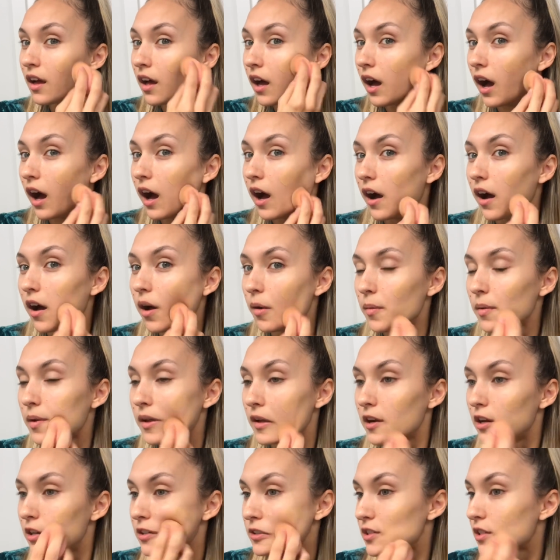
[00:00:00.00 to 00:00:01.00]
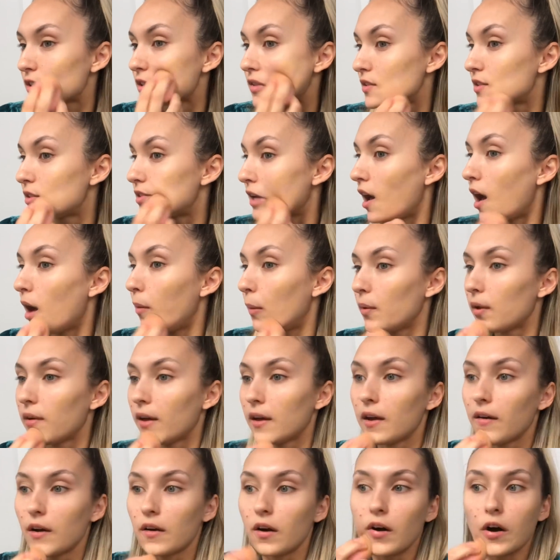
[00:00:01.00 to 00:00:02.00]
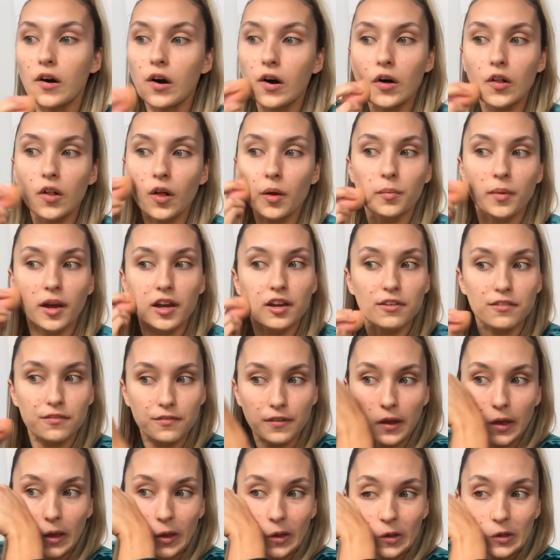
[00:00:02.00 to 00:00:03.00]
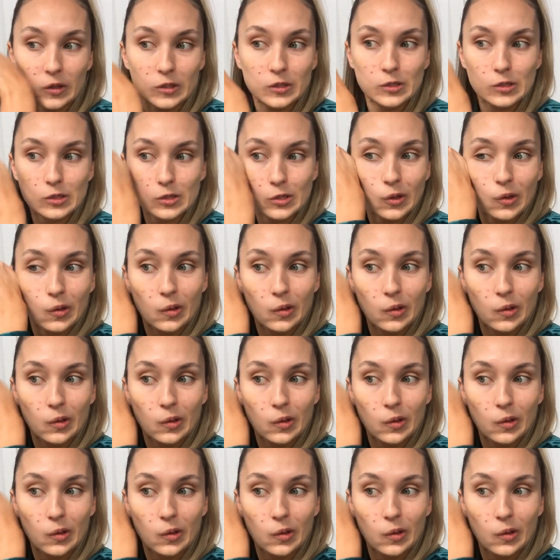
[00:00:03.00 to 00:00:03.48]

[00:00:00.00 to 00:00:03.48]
And I'll just dab it all on my face.